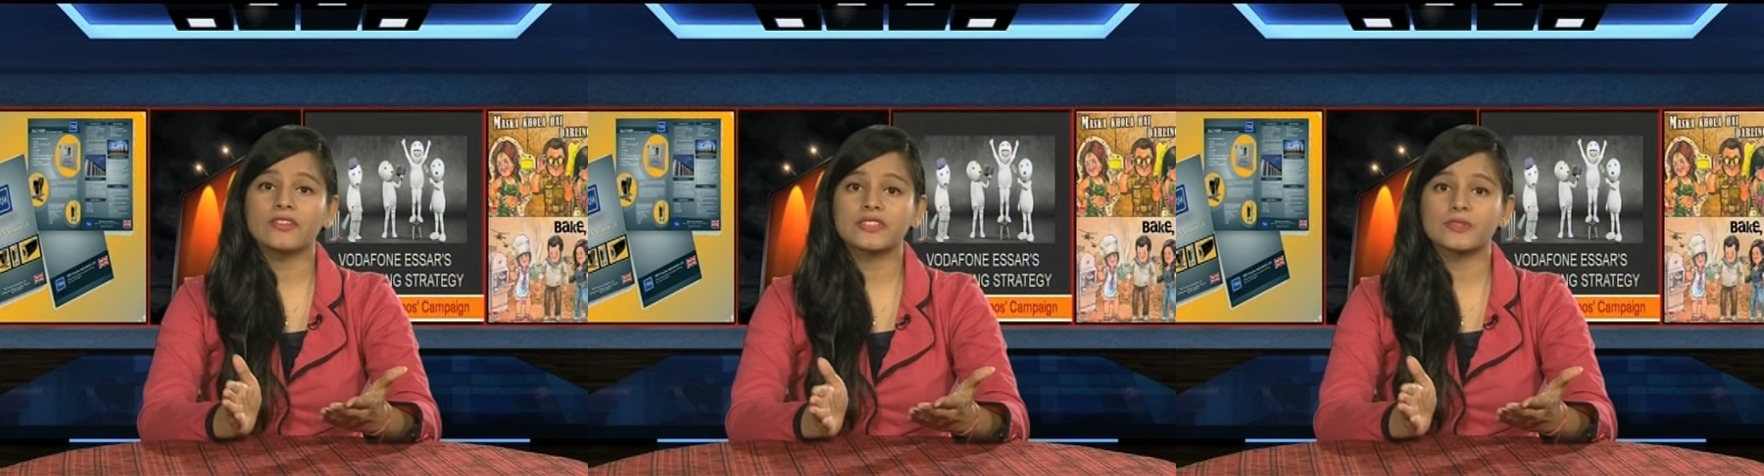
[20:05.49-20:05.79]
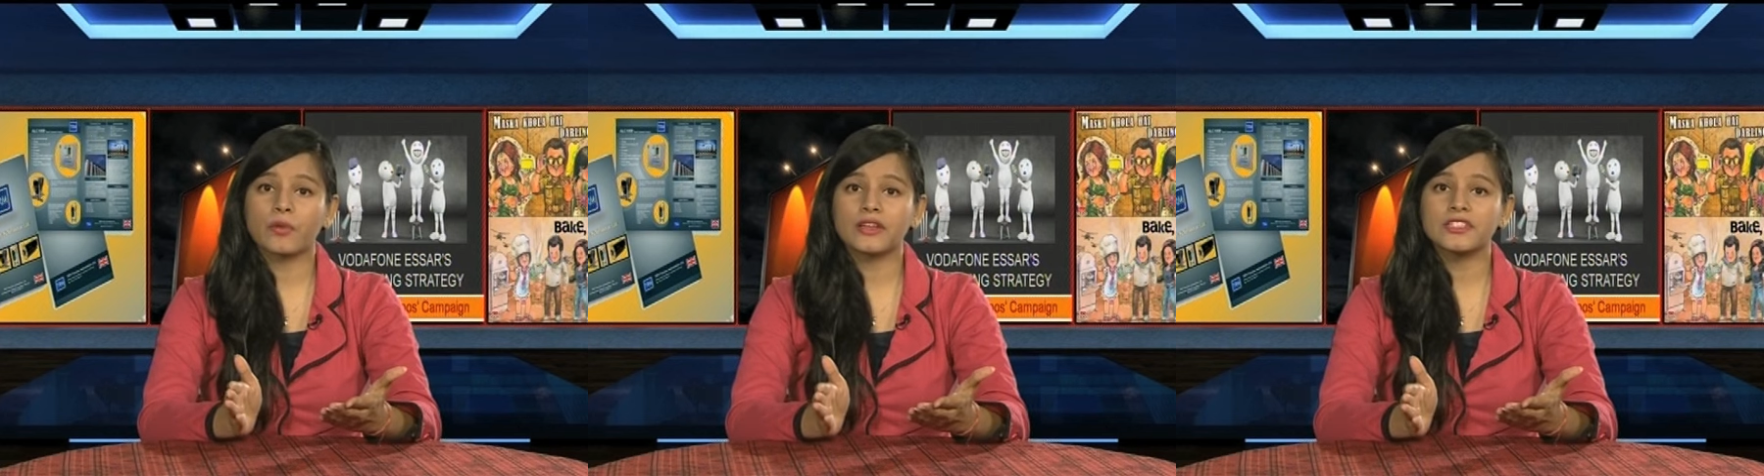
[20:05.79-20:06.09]

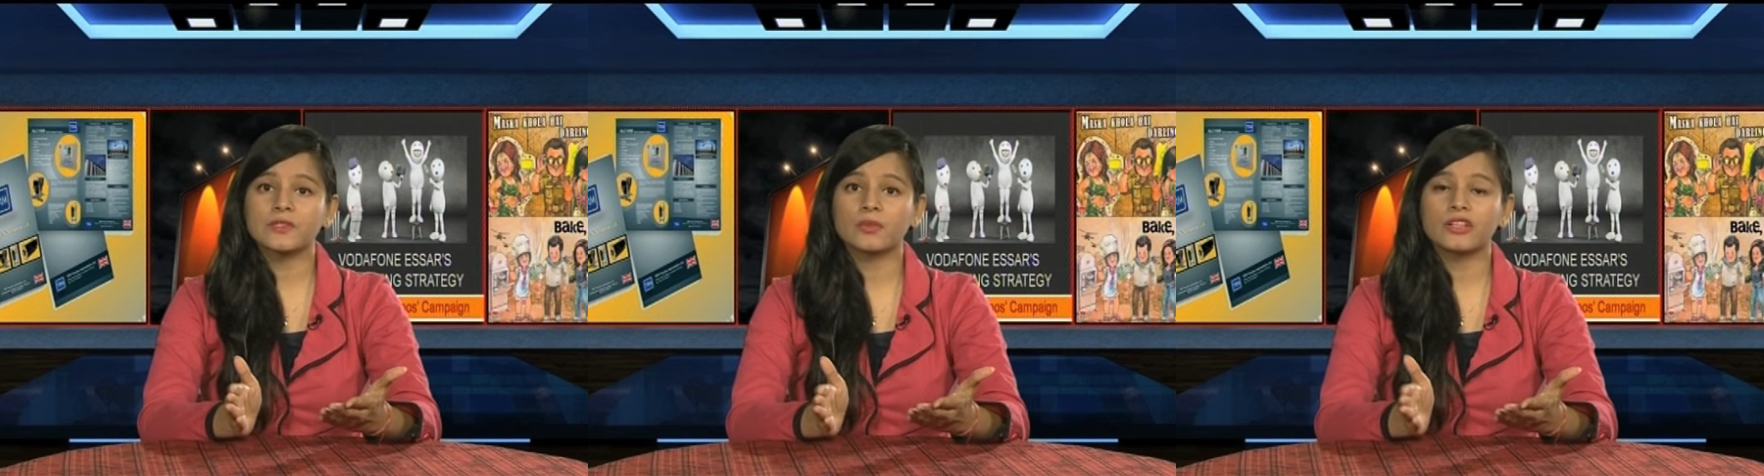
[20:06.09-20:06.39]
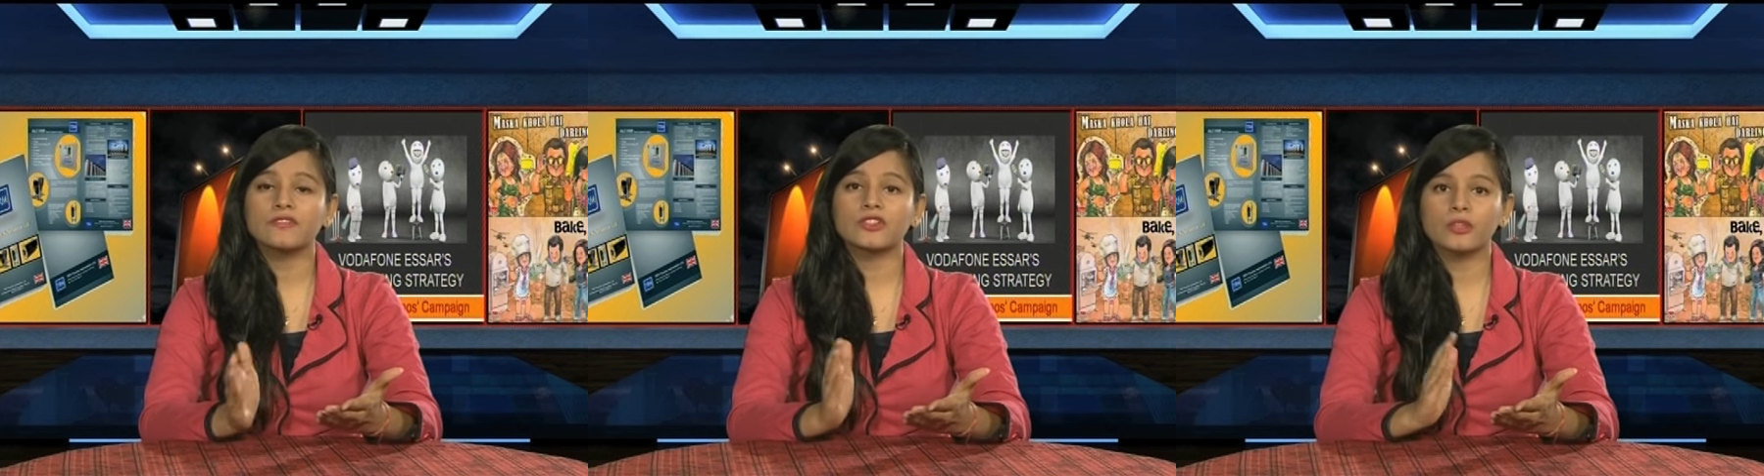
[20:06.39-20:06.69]
responsible
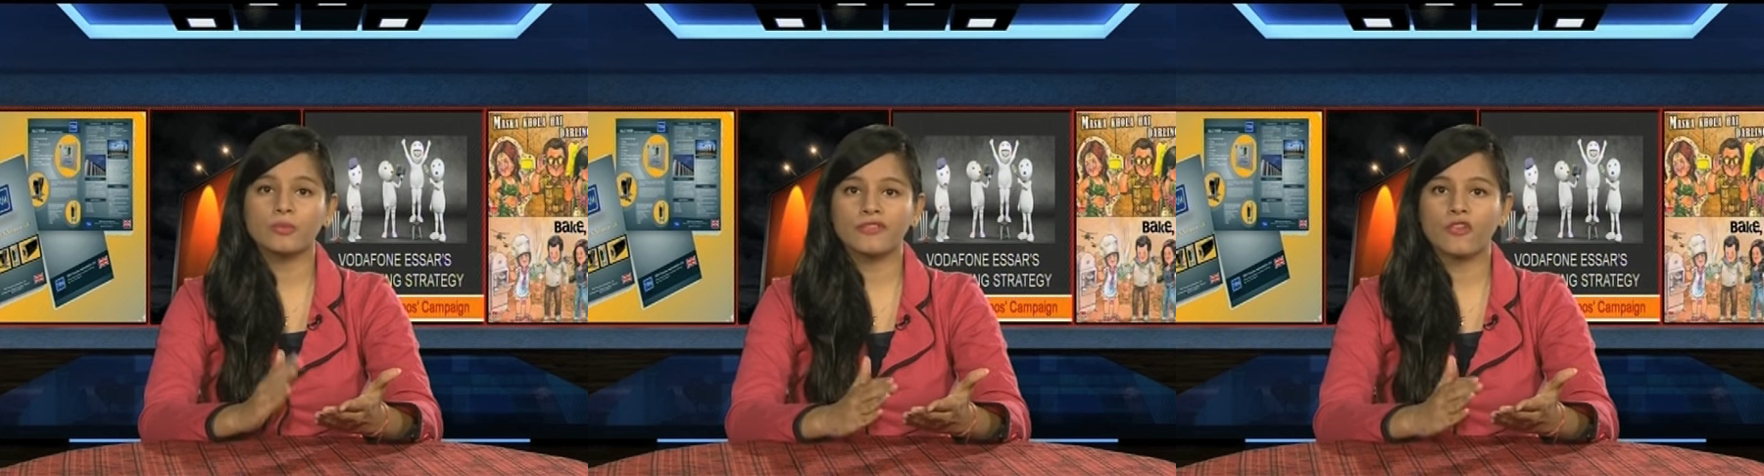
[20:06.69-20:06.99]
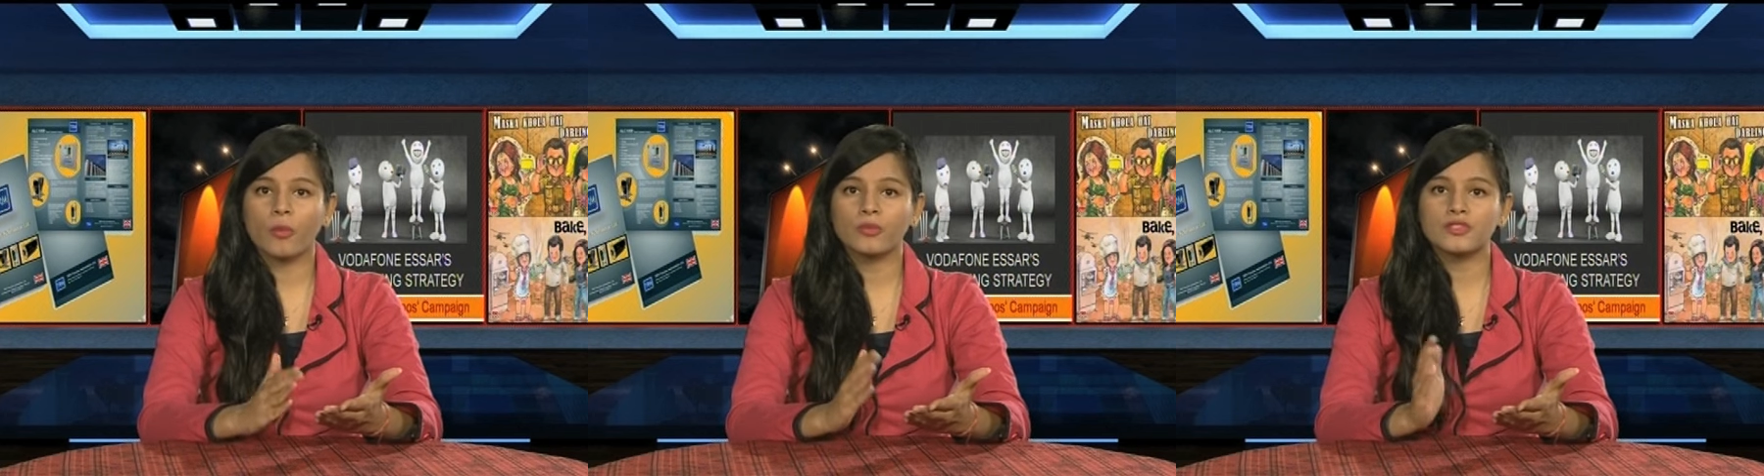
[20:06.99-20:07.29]
for the
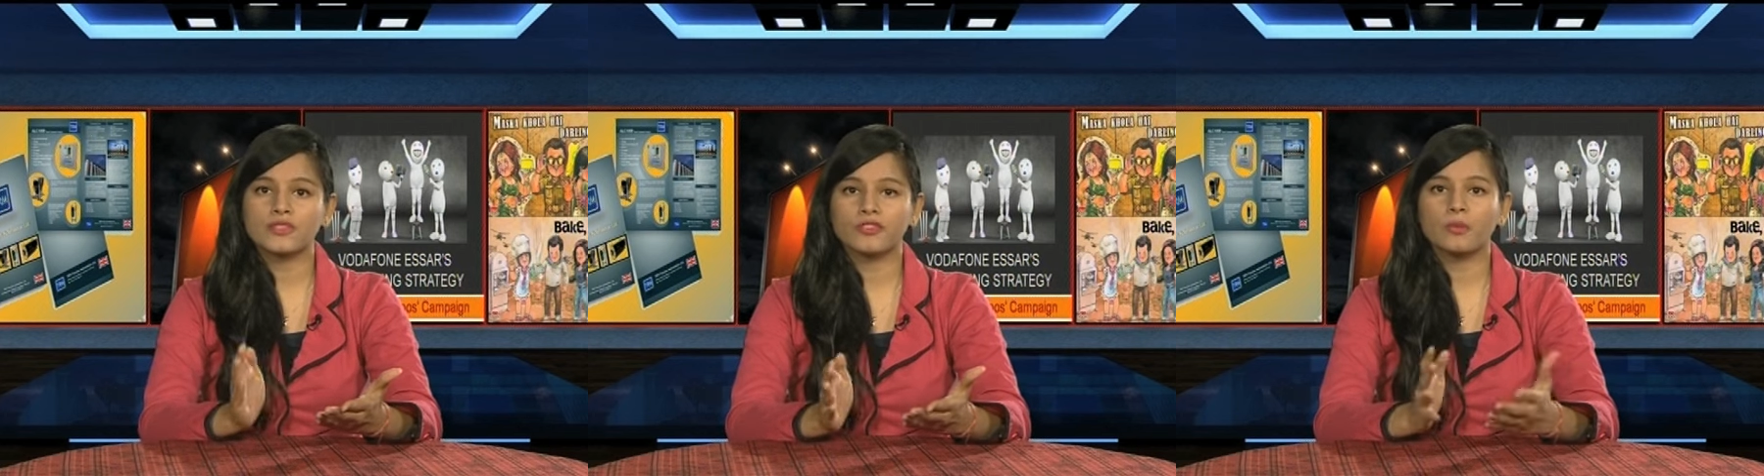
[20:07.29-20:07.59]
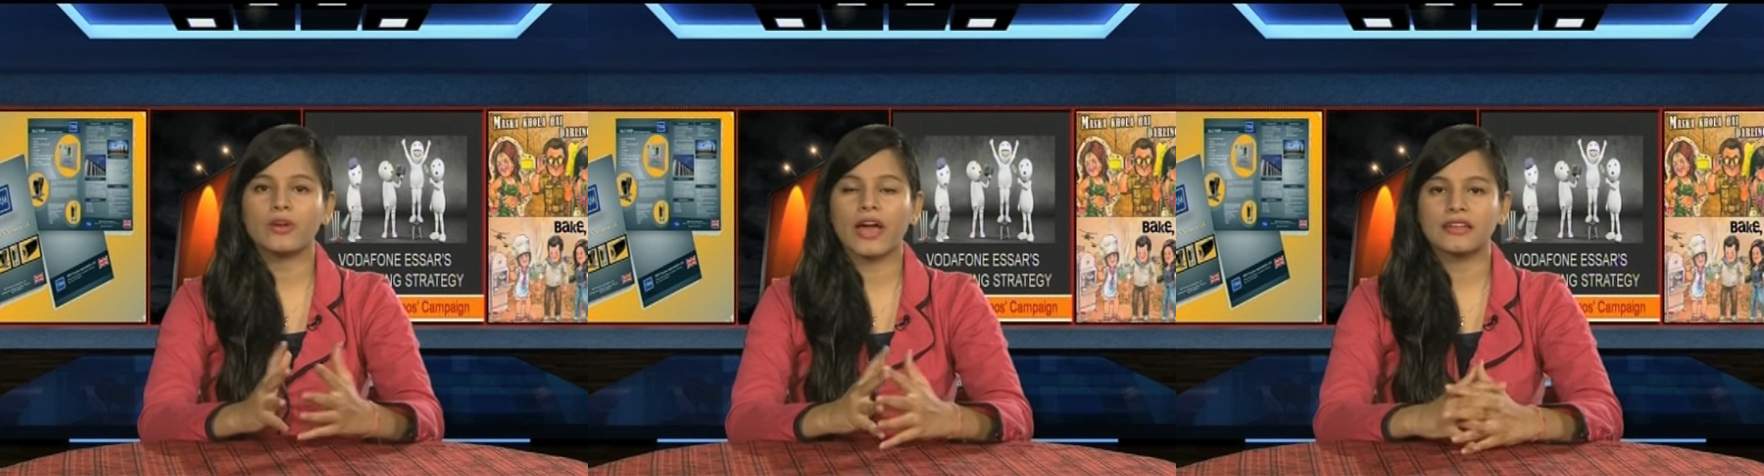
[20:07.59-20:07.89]
performance of the
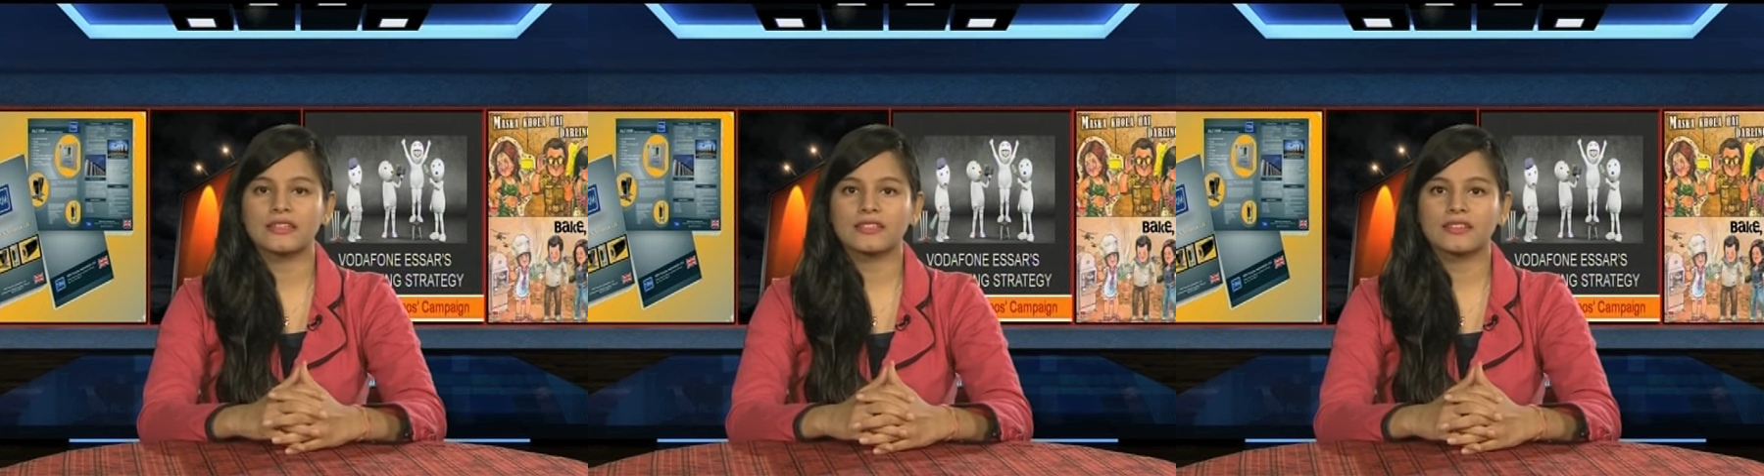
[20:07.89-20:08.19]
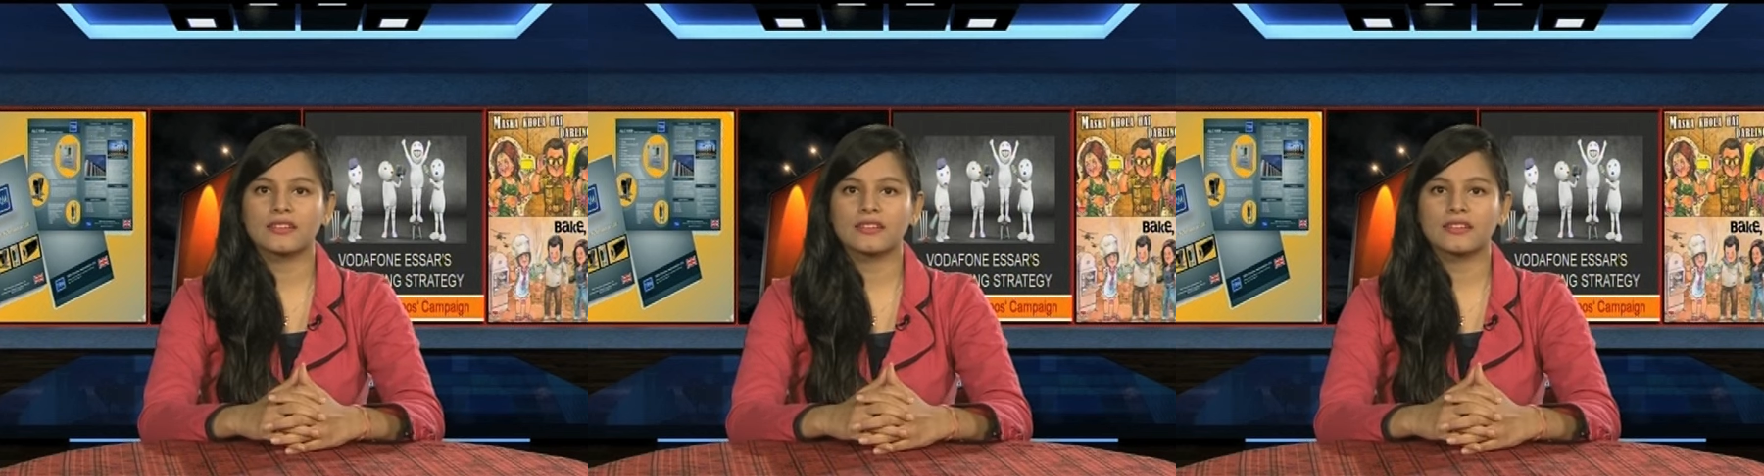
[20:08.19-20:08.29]
brand.